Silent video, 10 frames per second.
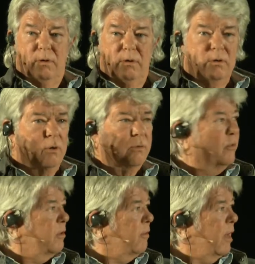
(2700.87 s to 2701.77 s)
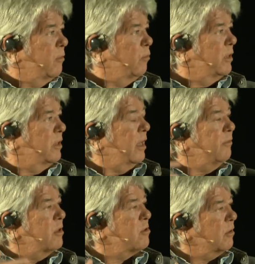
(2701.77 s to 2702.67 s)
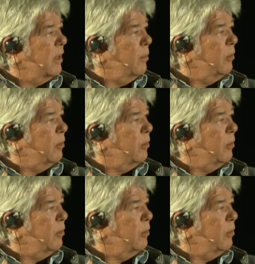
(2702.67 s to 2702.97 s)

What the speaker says: you know. And when television came